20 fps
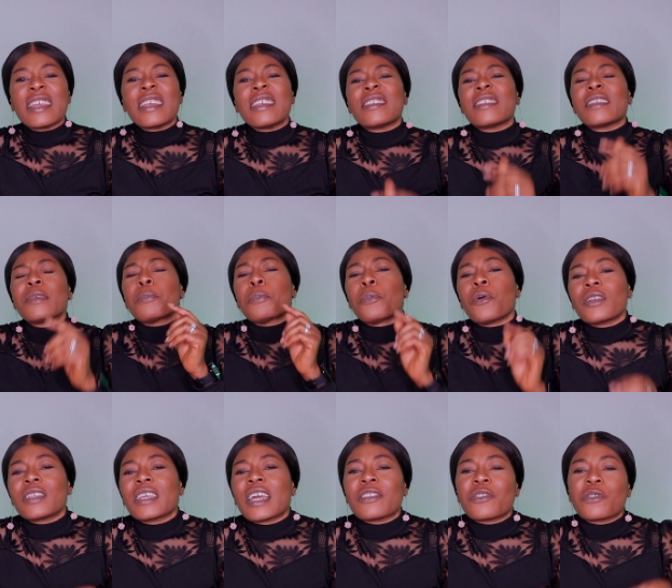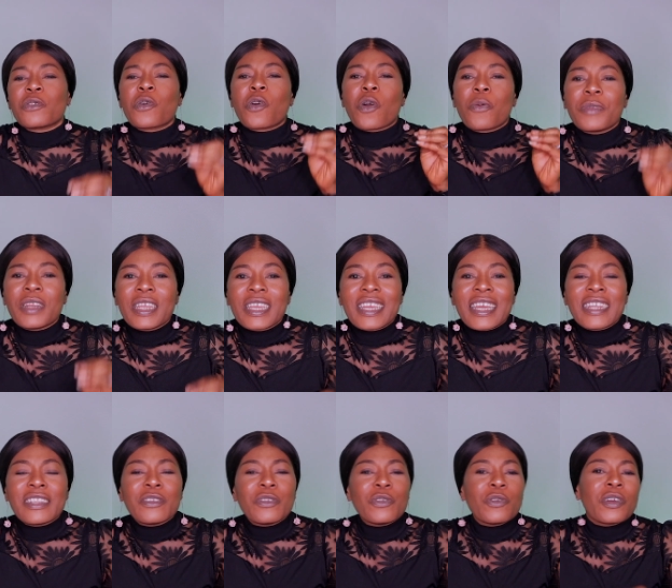It's important to
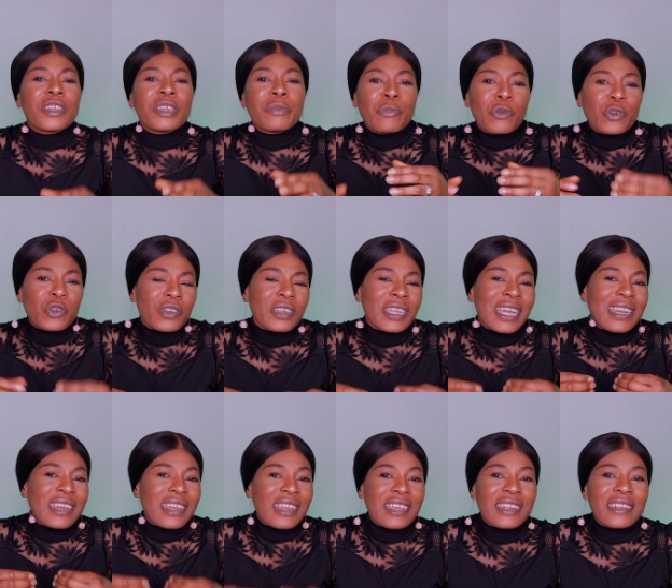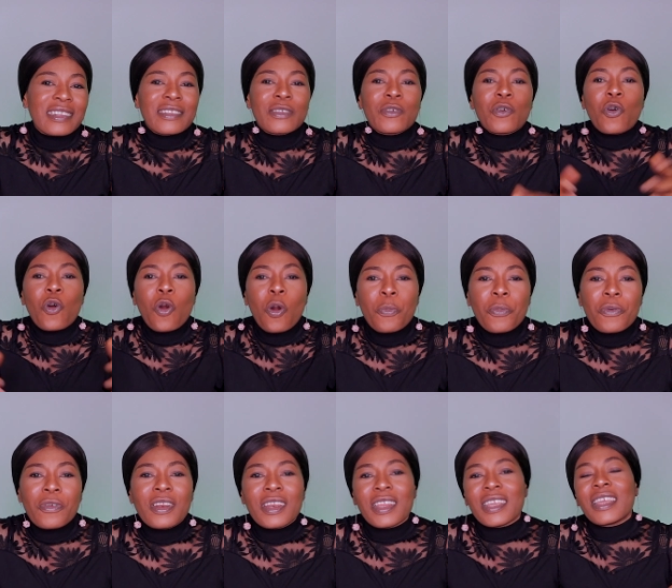communicate your emotional needs
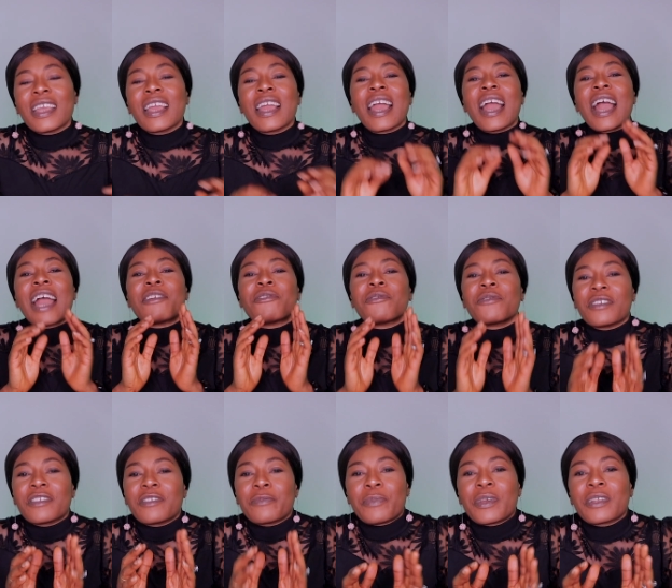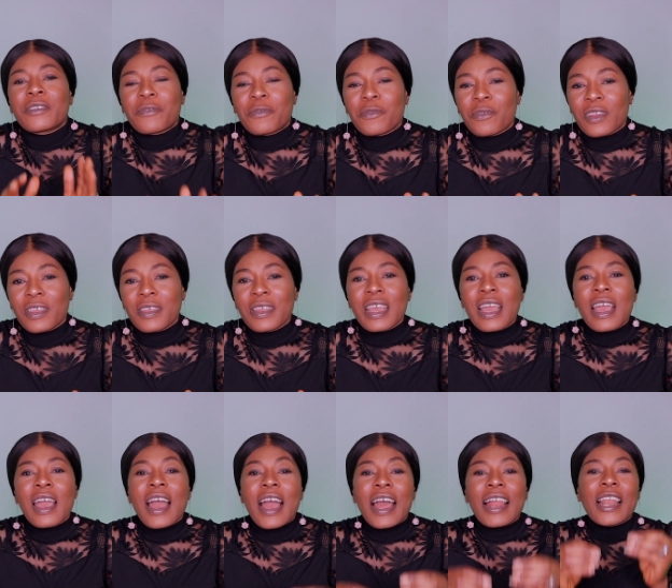openly and respectfully,
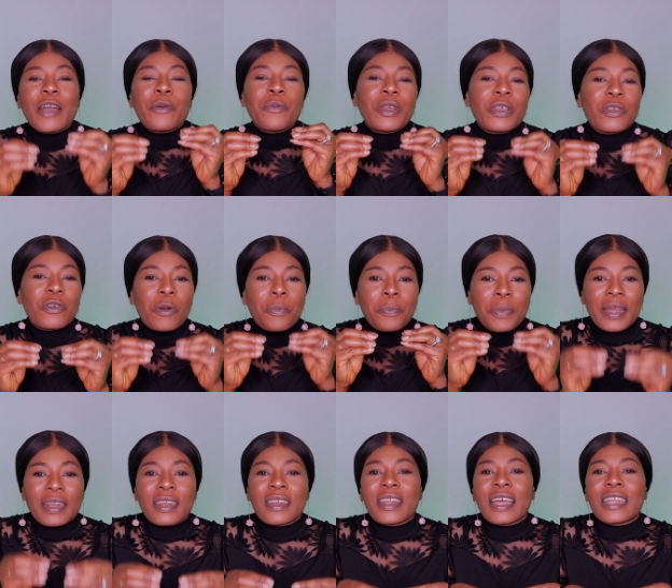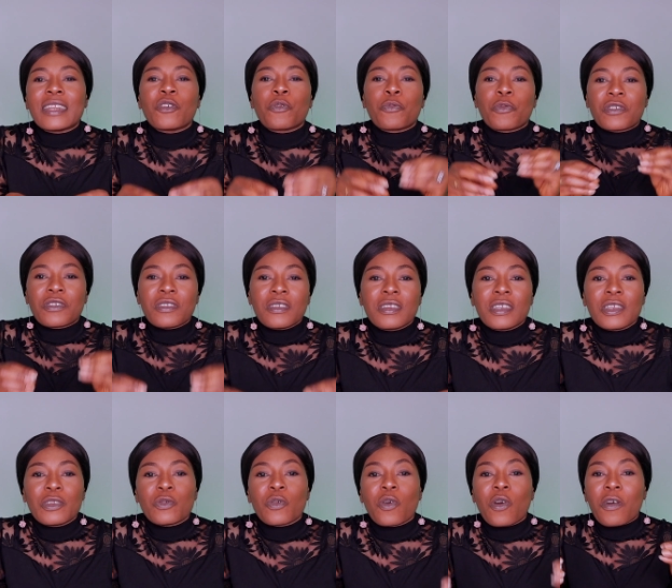allowing your partner the
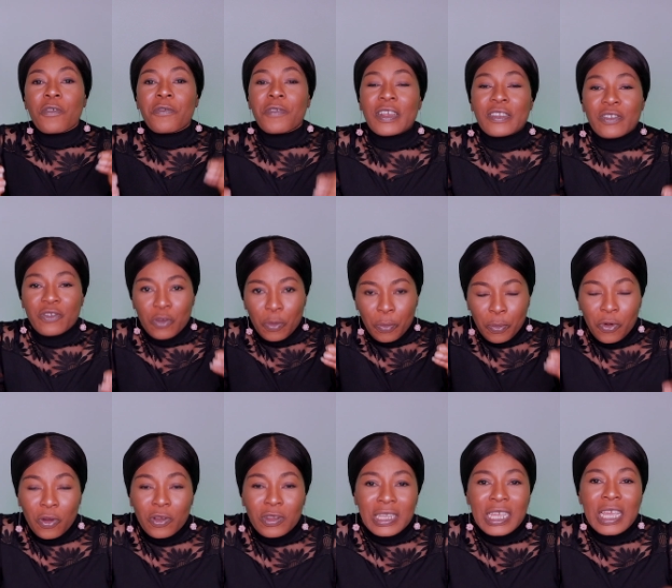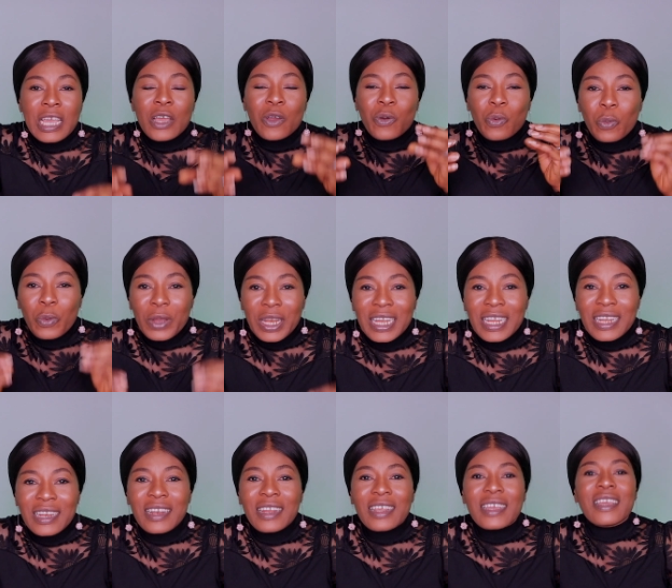opportunity to offer support
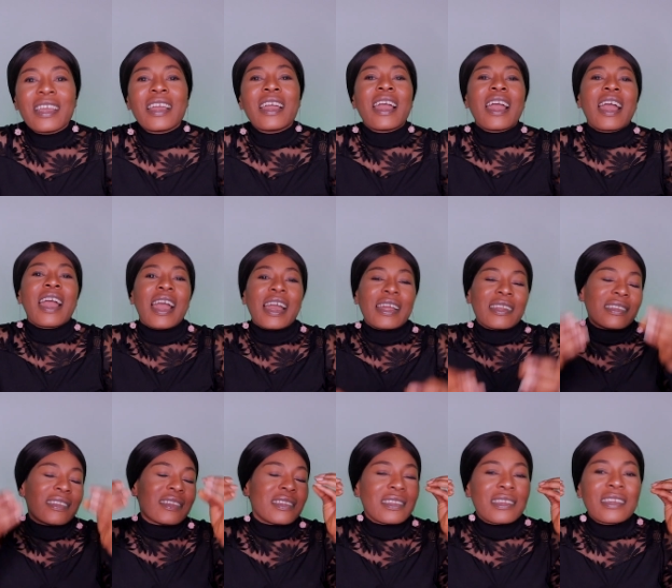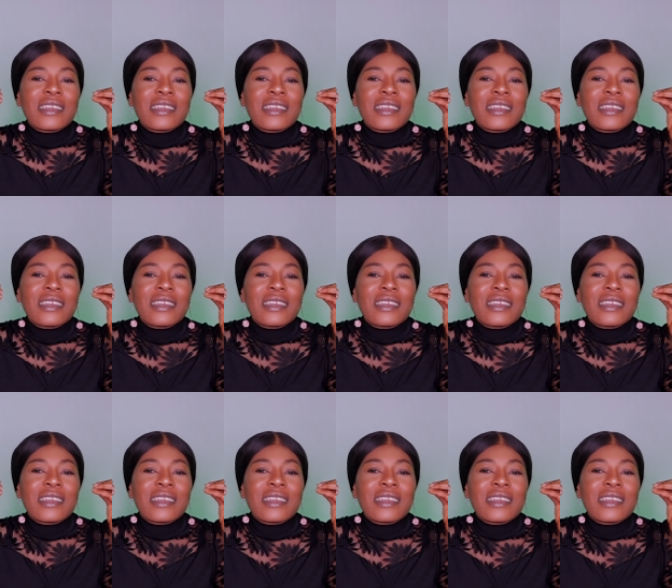willingly and